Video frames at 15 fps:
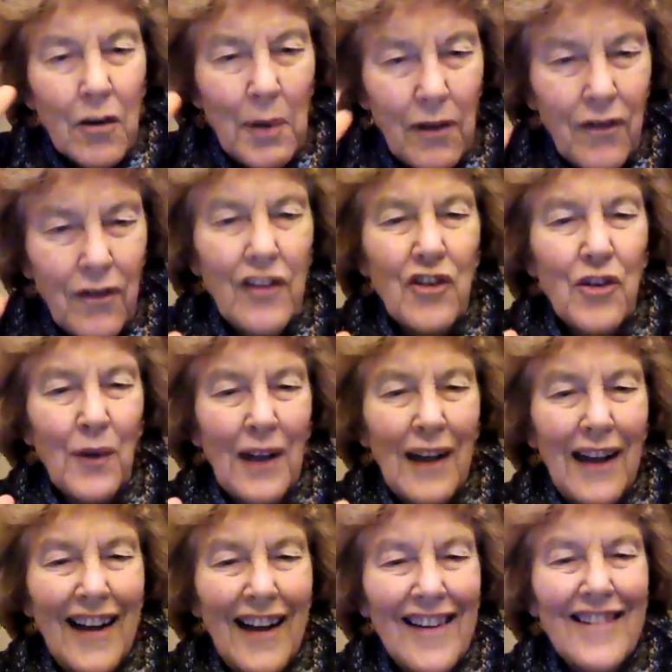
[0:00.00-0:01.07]
to be
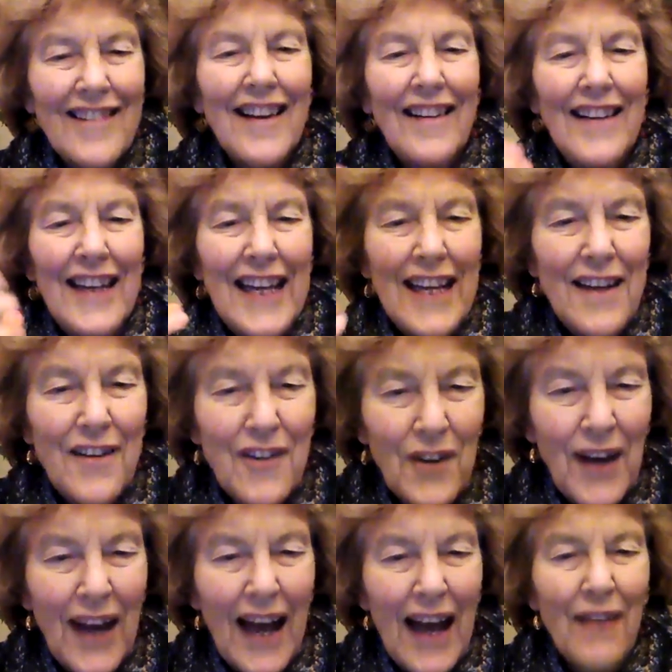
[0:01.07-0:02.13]
visualized, needed
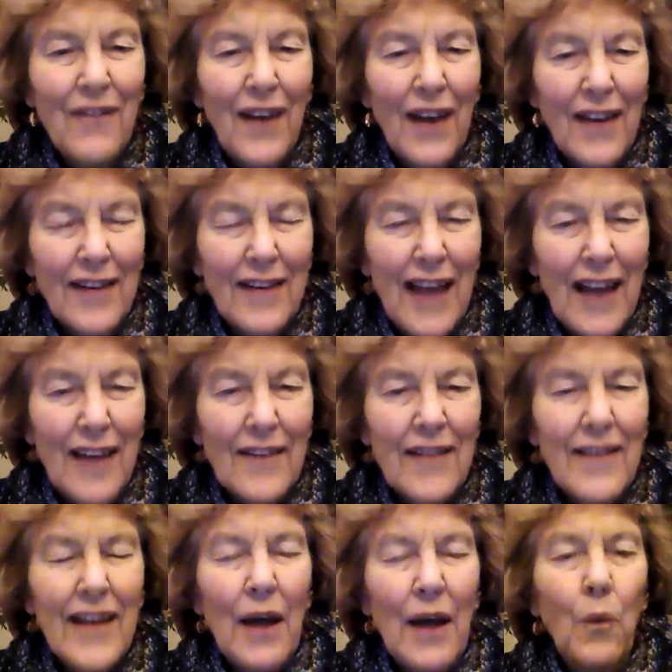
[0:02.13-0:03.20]
to have a
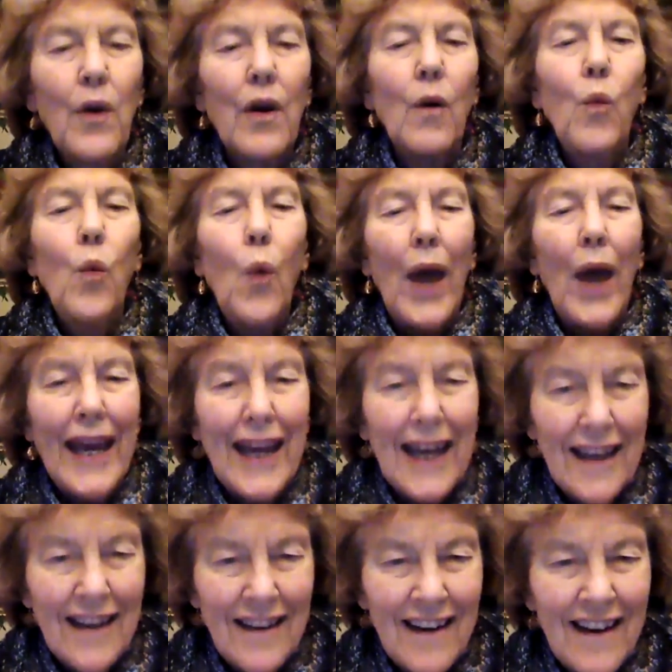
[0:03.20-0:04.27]
sense that would
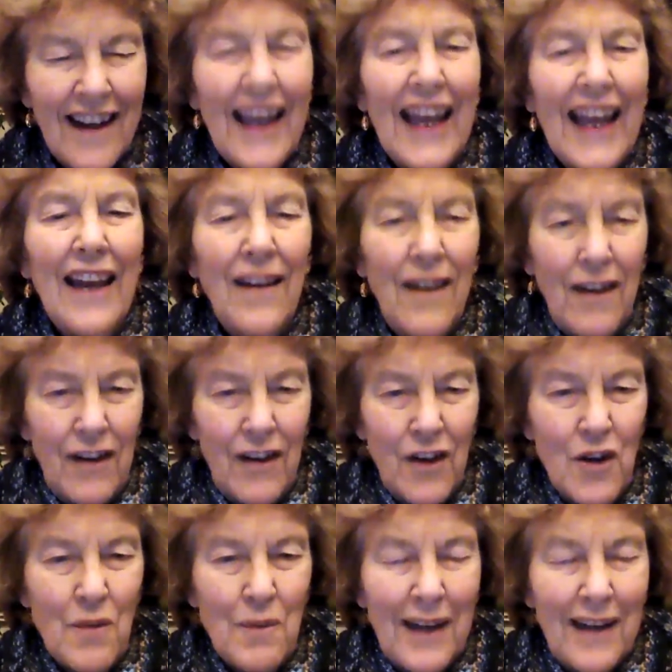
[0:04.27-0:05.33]
awaken in the
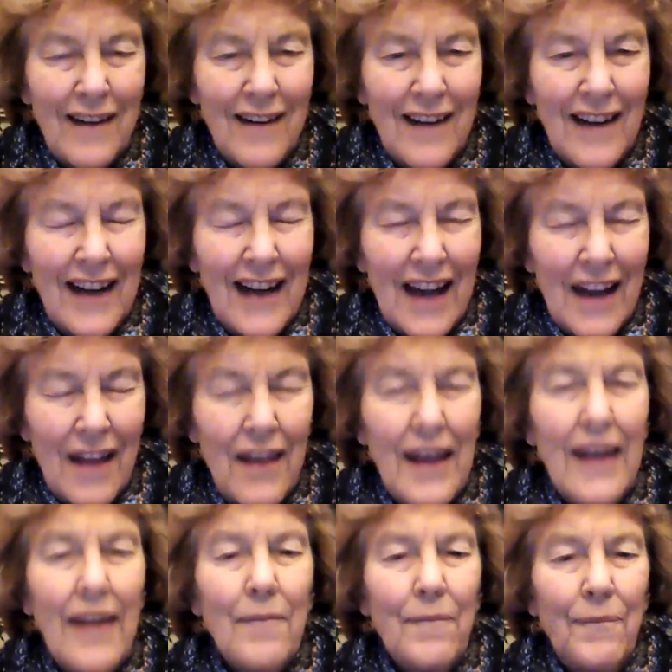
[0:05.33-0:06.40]
human
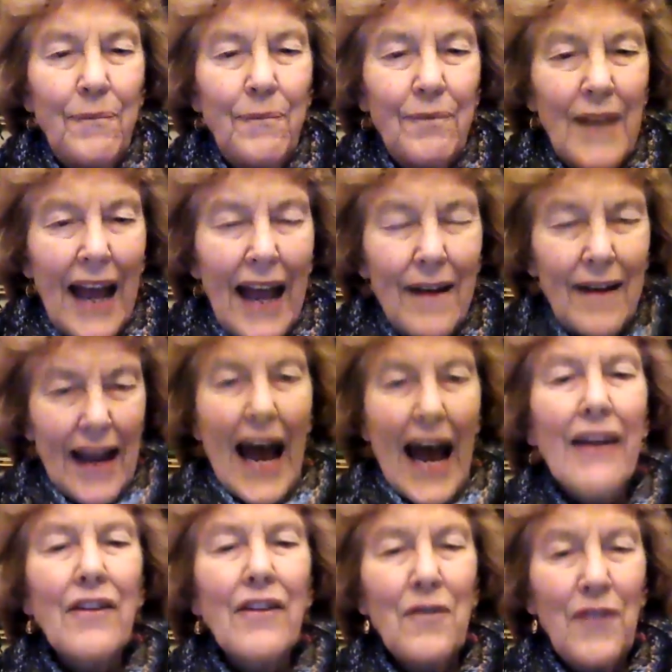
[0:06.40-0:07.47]
the
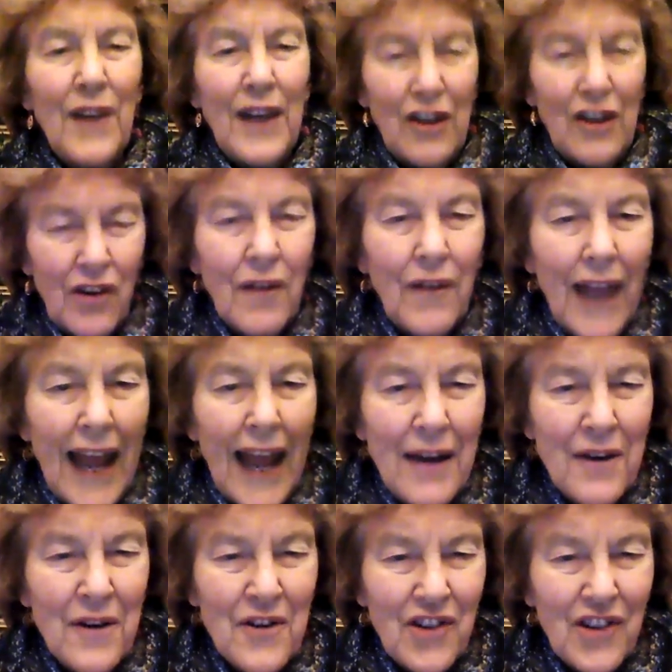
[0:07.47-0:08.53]
activation of
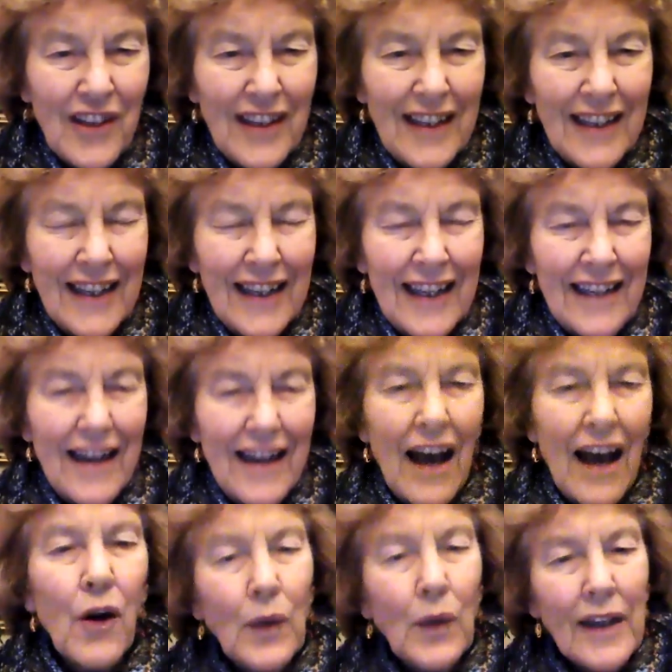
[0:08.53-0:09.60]
energy, not
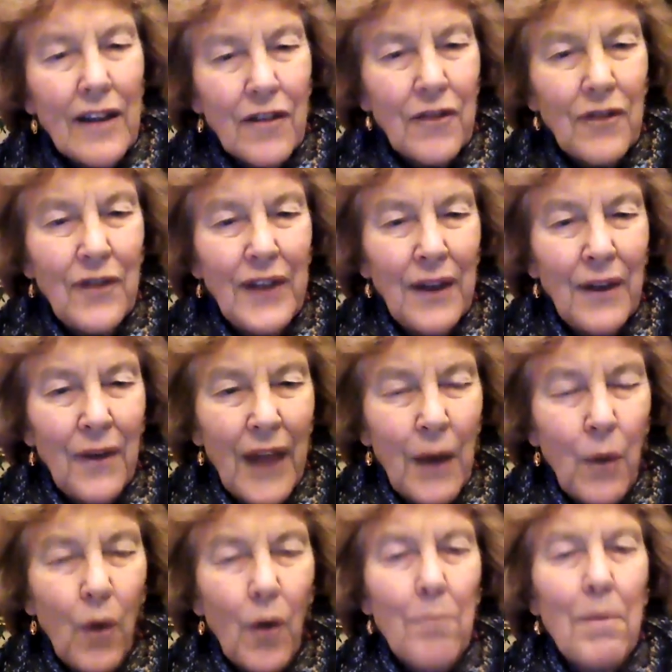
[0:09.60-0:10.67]
only to feel
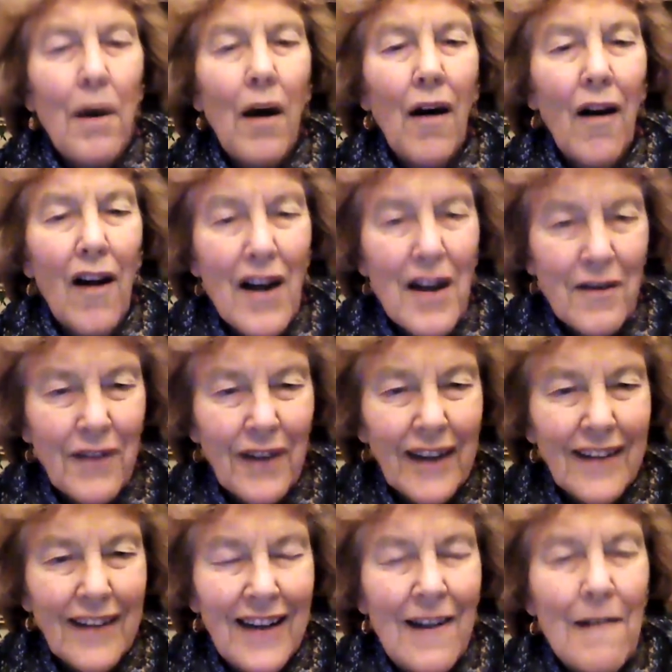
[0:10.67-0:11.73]
that we're part of
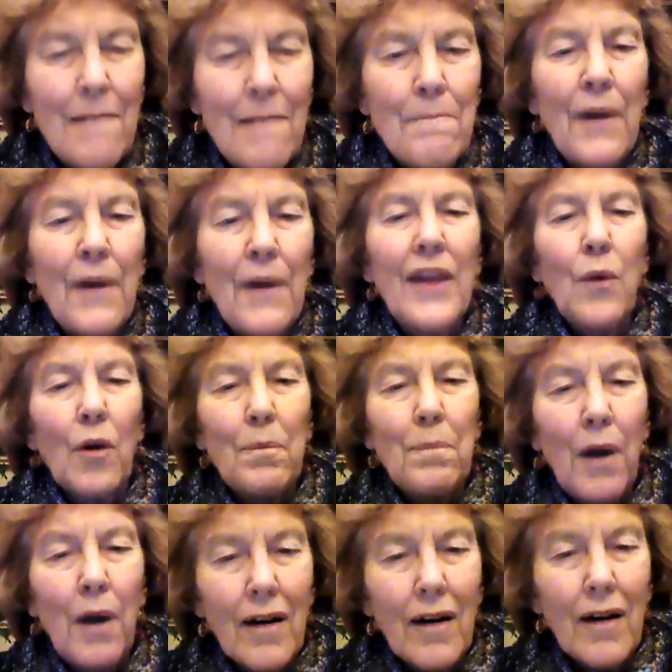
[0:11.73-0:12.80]
it, but that we're
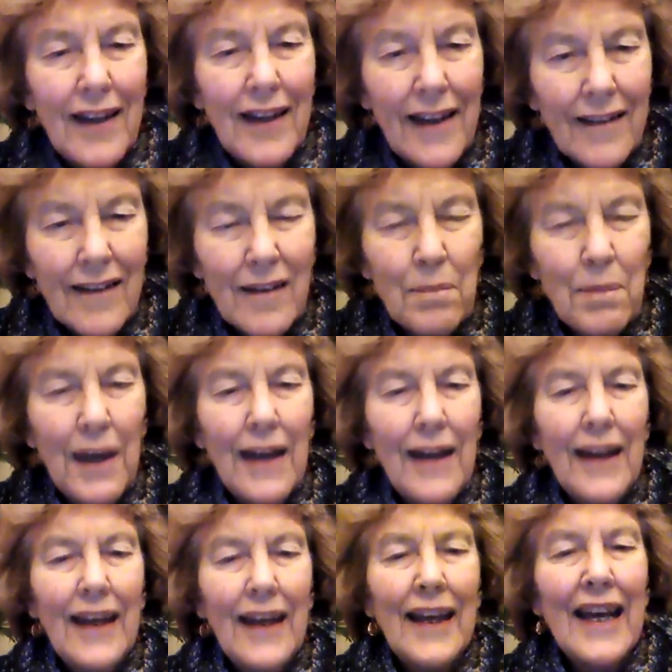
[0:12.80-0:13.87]

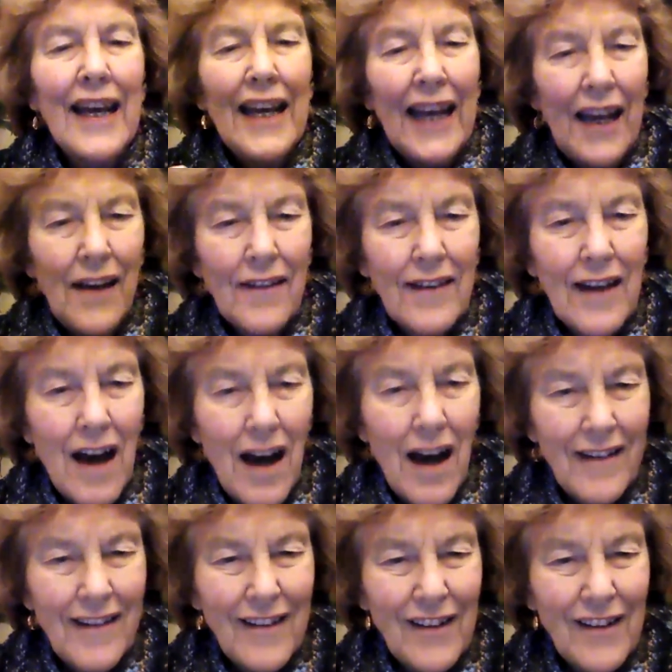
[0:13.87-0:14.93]
participating in its
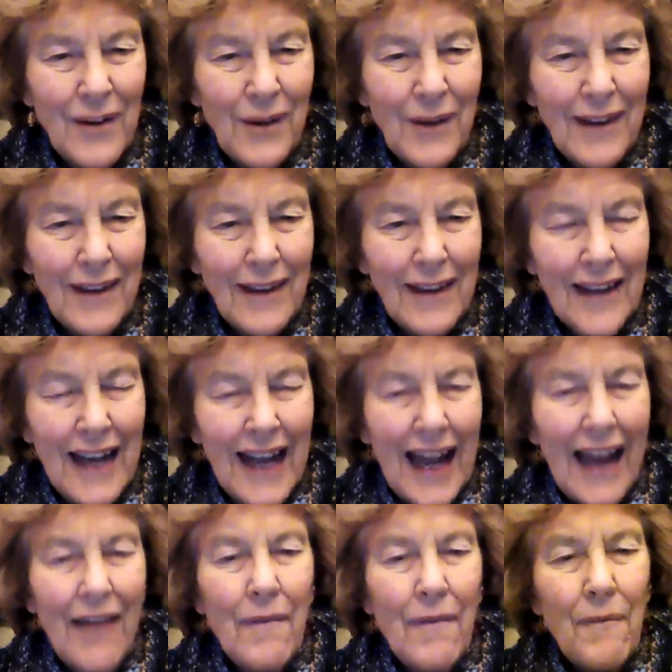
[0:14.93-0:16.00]
continuity.
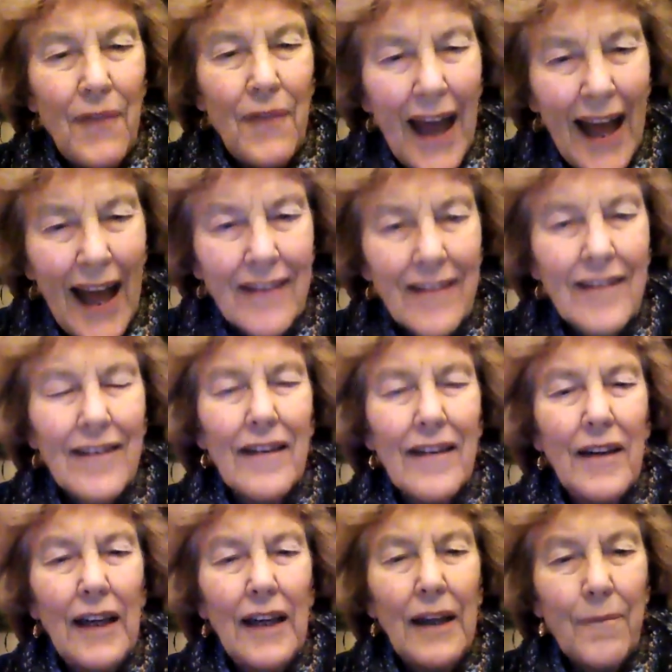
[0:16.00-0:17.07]
And that's
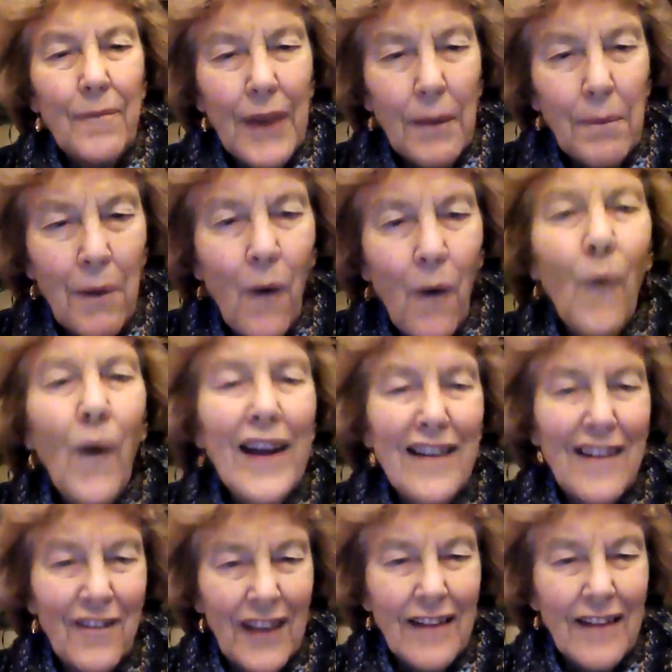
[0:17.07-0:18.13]
the
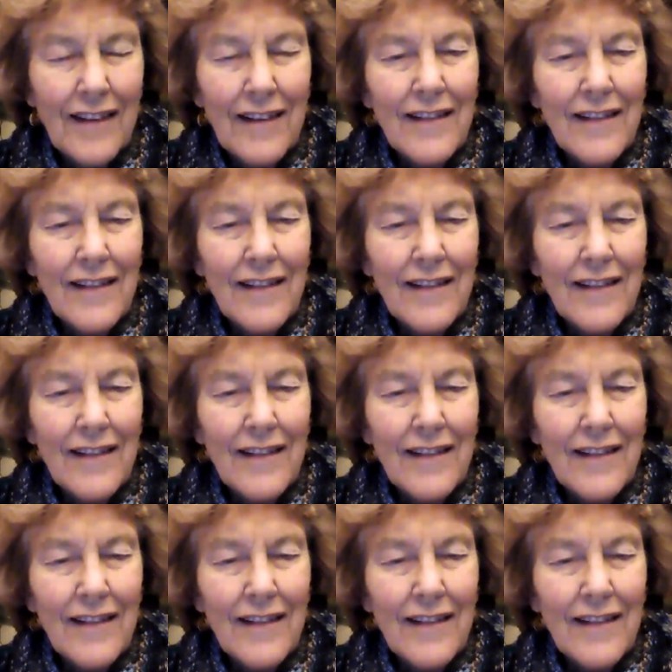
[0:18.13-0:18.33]
point of this.